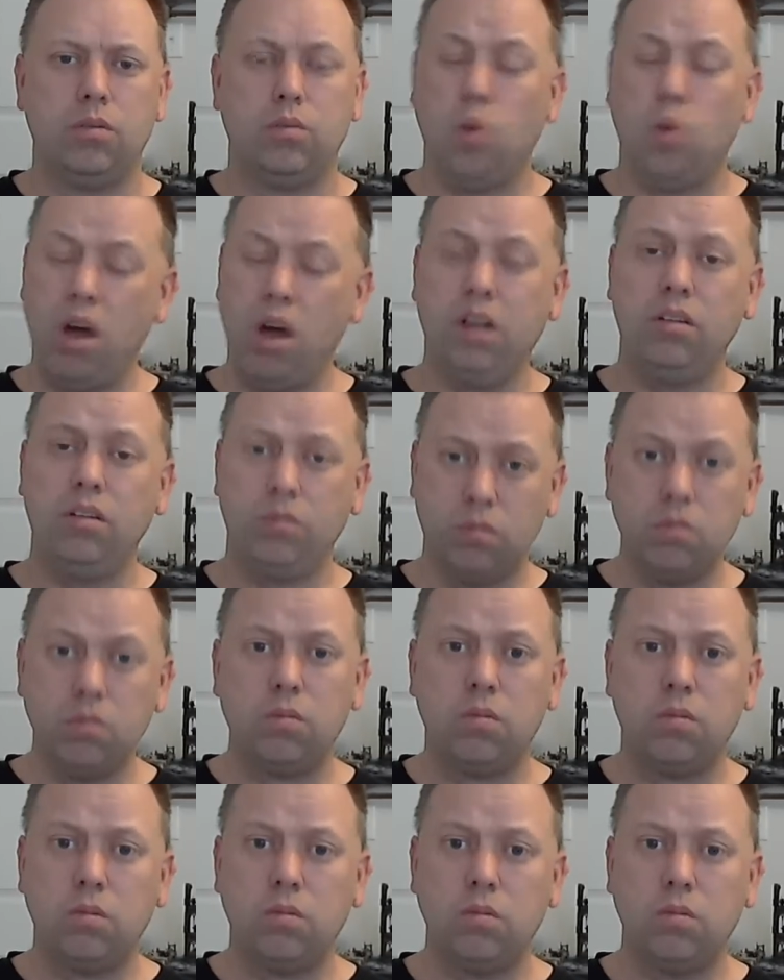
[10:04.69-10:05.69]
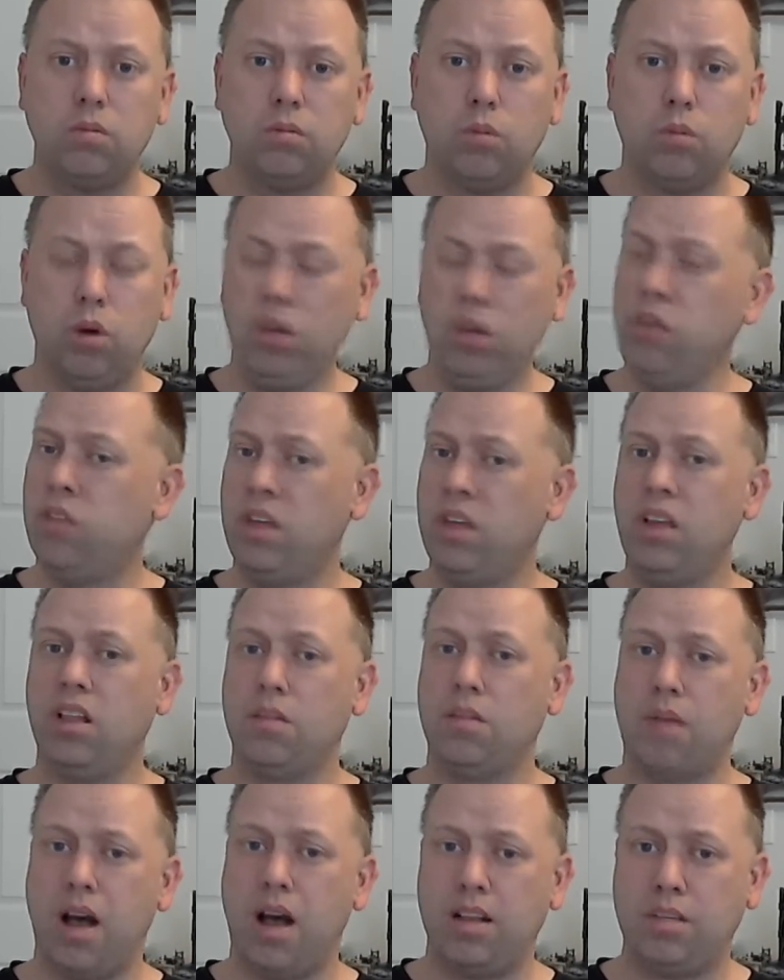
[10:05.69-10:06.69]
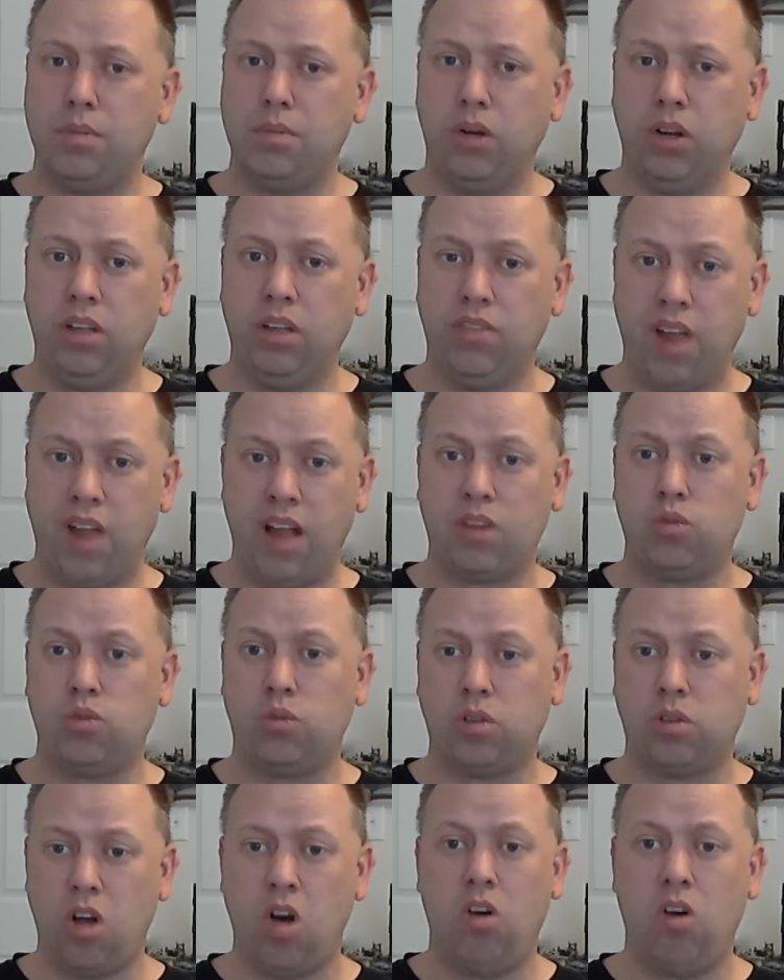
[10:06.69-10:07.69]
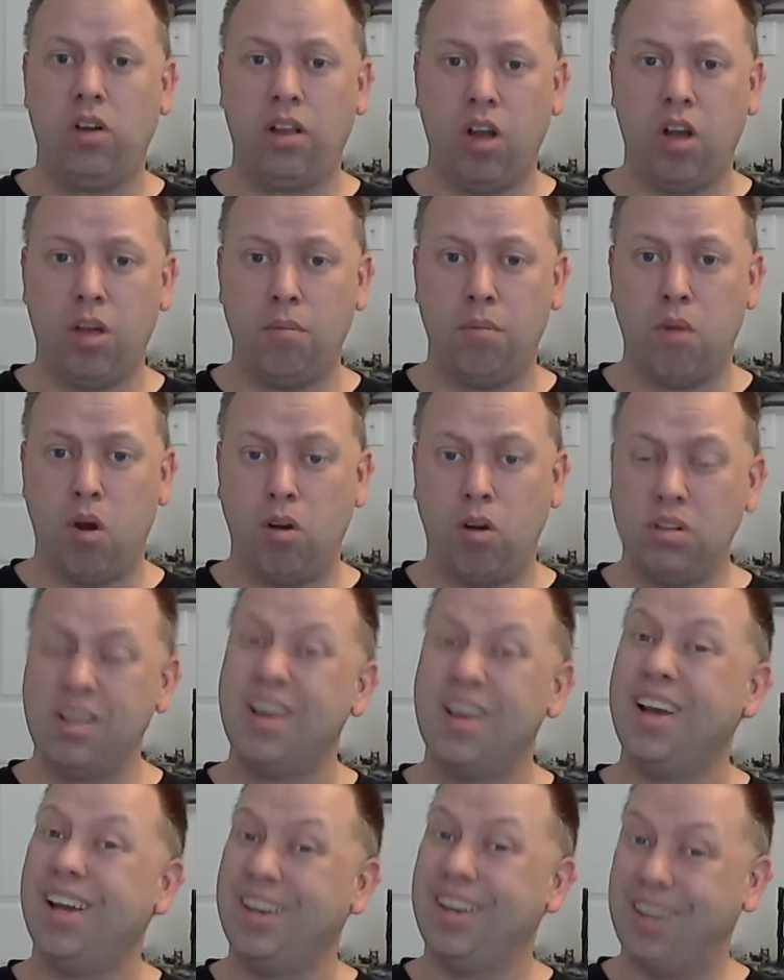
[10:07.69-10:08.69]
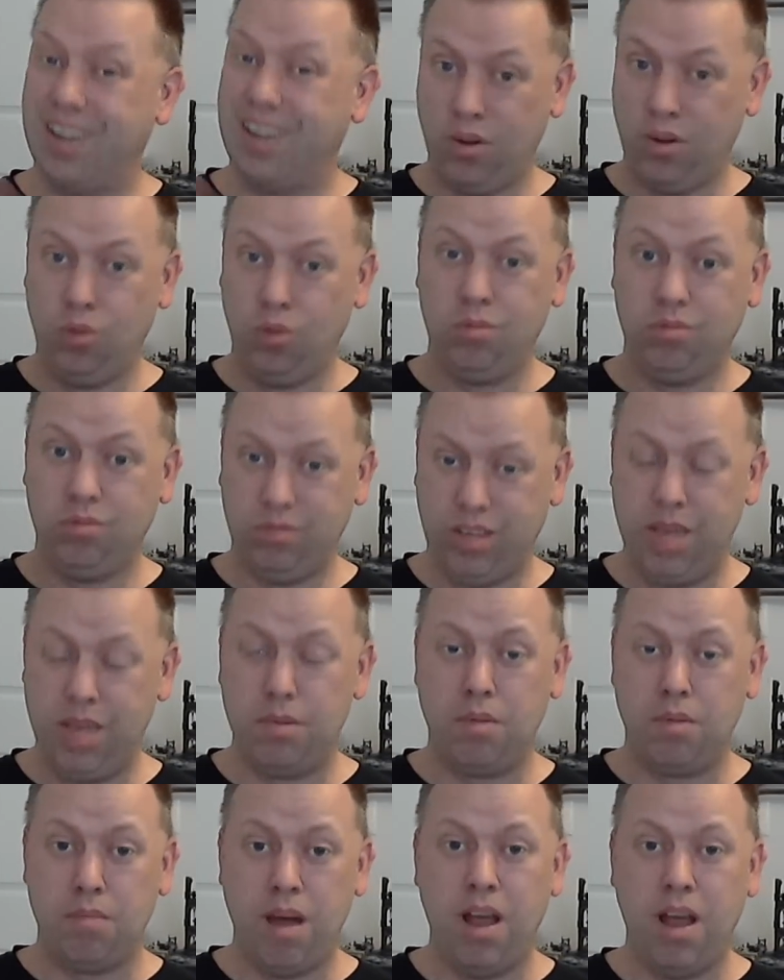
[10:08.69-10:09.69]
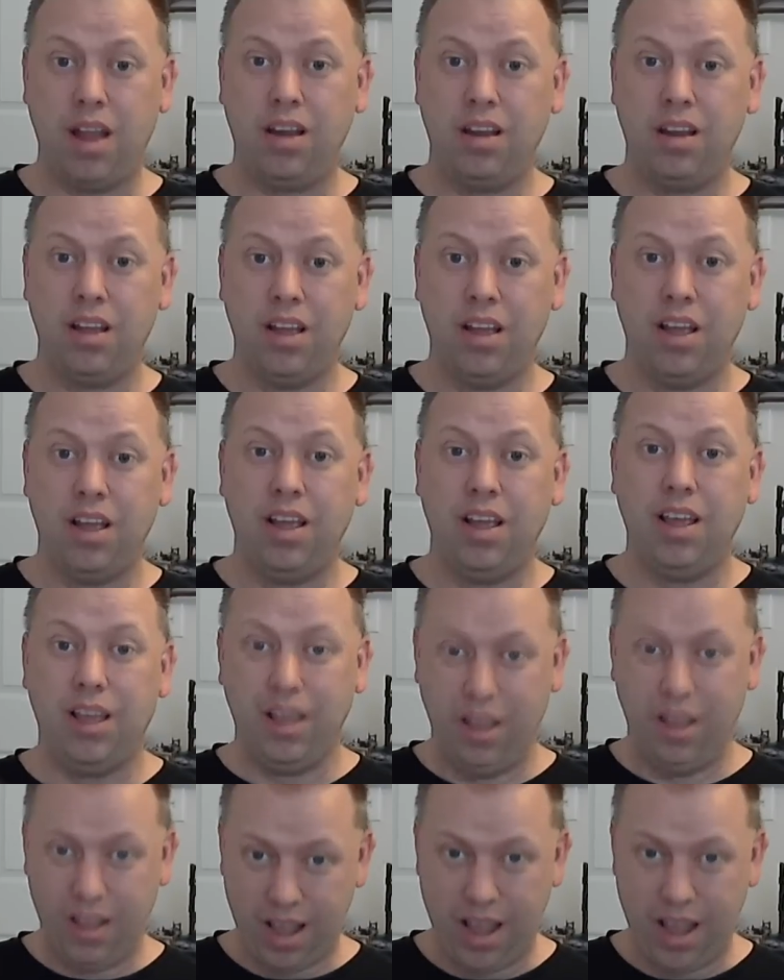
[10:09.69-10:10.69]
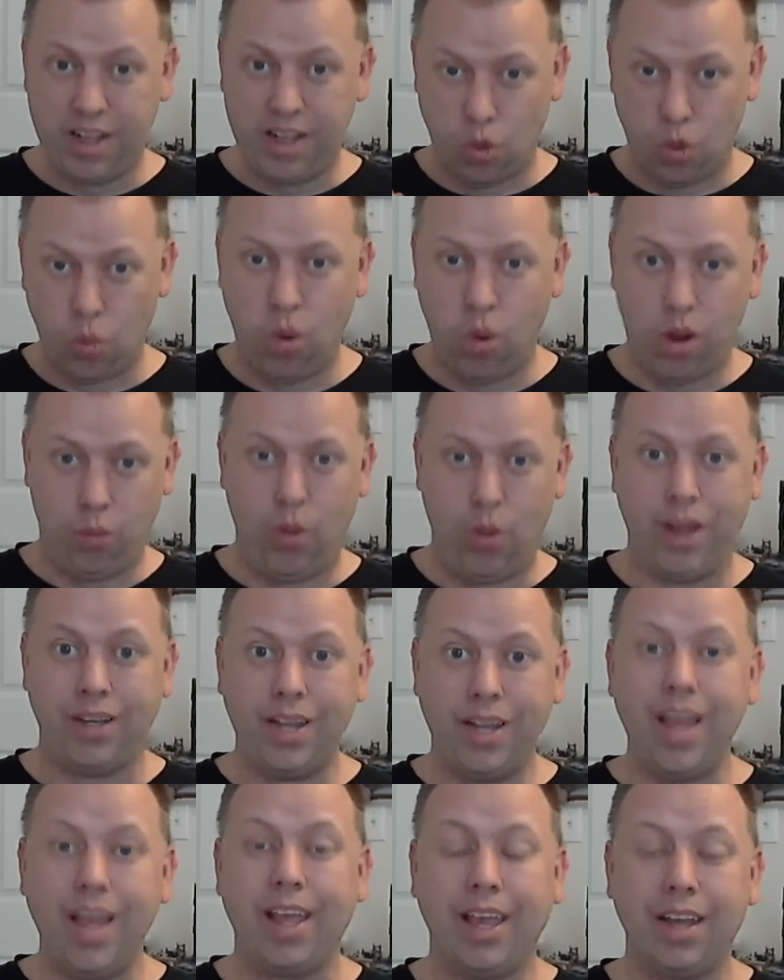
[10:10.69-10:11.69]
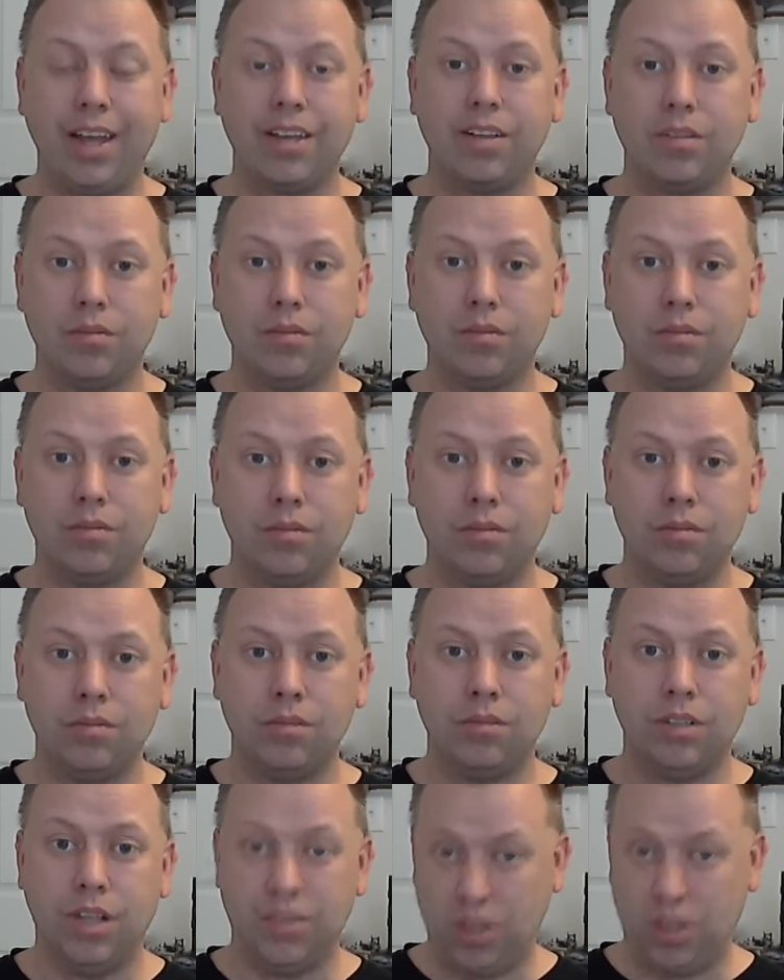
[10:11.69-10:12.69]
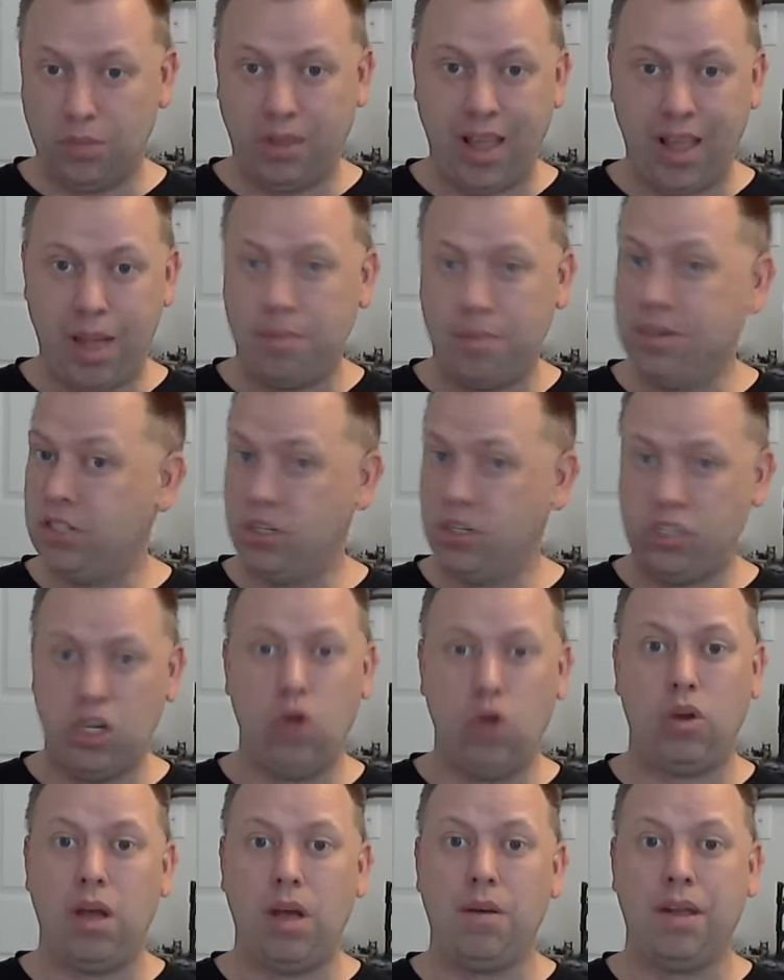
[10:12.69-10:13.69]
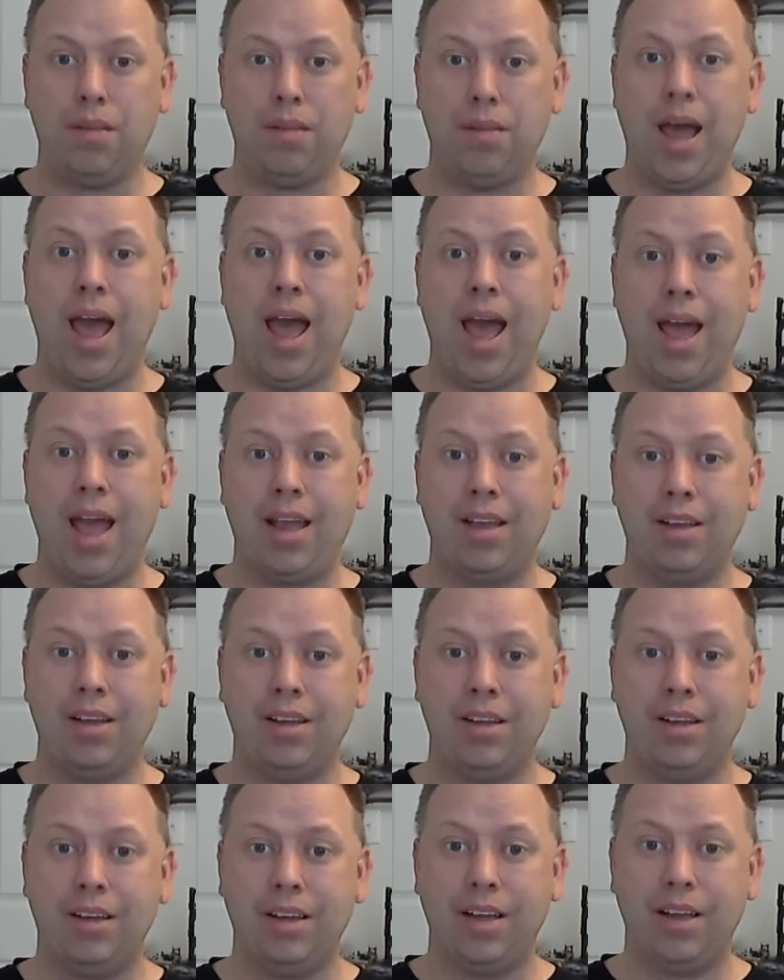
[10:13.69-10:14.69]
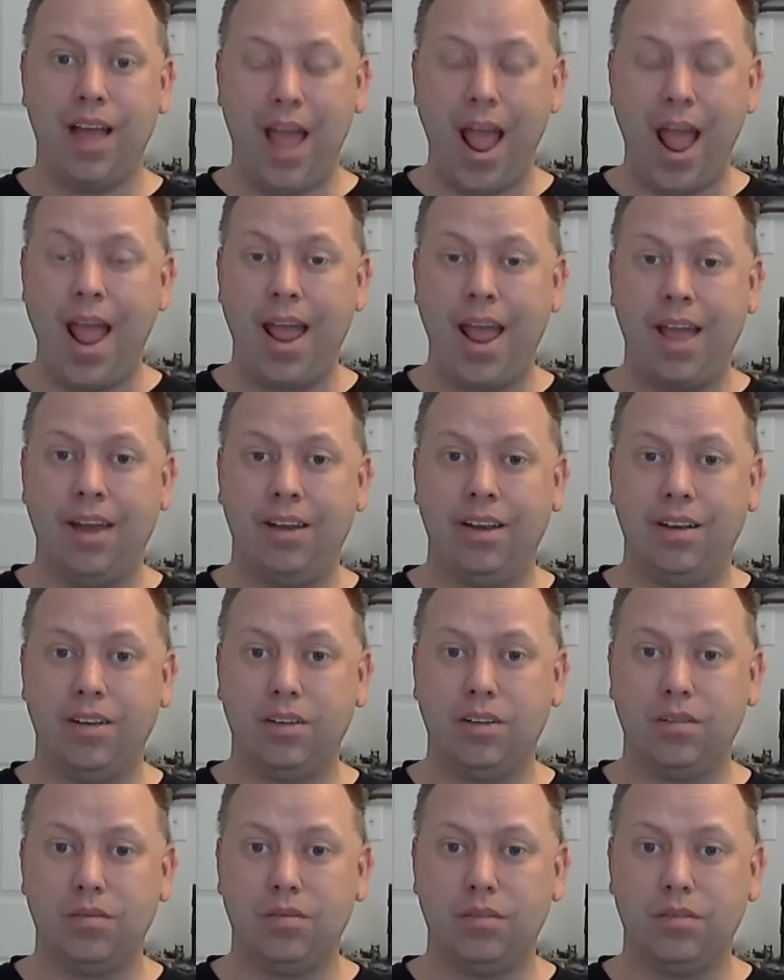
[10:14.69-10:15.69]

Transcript: One, what do you think of the possibility of an actual colony on Mars? Now, keep in mind, it's a one-way ticket. If something happens, there's no coming back, and